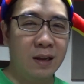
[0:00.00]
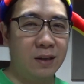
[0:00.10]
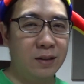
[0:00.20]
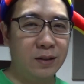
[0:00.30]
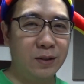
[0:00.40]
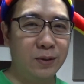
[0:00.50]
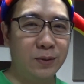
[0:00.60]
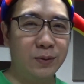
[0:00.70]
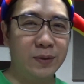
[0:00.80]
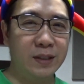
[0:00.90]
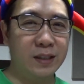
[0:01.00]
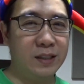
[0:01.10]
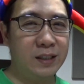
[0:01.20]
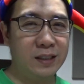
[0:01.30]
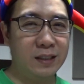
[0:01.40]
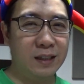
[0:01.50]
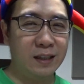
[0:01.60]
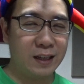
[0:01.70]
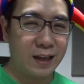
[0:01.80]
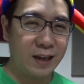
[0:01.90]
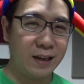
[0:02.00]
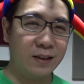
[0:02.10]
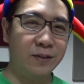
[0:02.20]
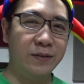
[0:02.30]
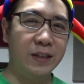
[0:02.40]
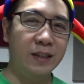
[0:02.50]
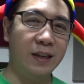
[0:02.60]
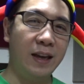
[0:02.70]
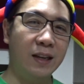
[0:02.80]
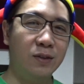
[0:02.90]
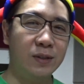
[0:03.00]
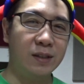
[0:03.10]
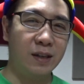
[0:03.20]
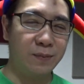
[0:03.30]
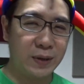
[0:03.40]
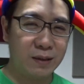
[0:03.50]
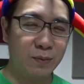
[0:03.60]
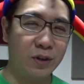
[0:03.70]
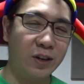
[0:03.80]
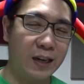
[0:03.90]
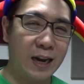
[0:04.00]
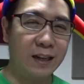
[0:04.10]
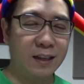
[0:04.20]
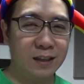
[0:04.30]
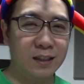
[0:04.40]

Although the decay of the echoes are a bit more organic in the